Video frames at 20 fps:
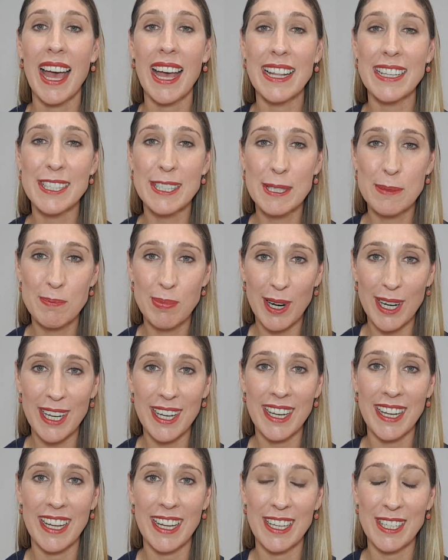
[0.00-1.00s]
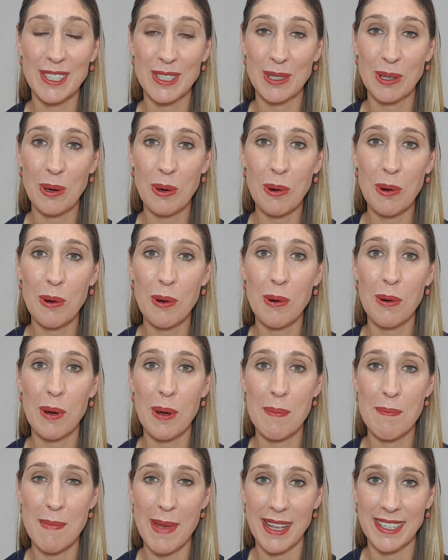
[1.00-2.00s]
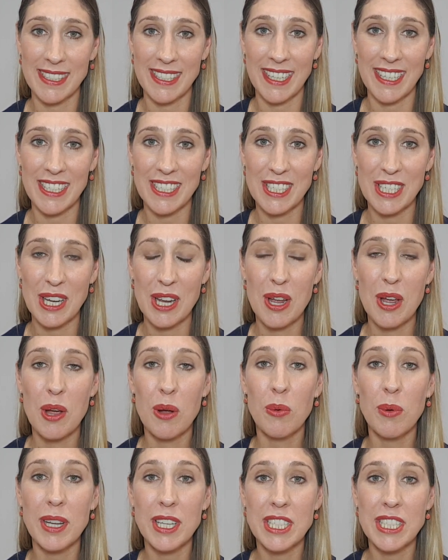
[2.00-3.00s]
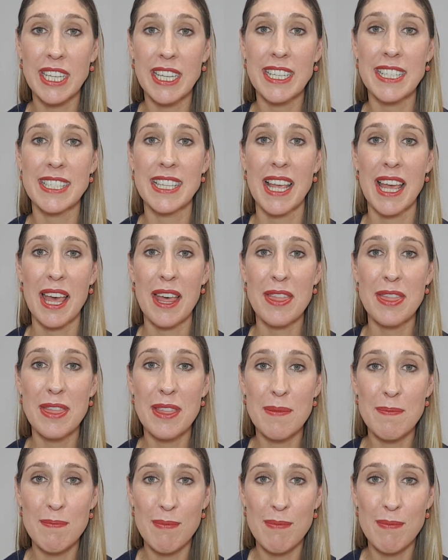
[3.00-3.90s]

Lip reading: and spreading its core message, which is the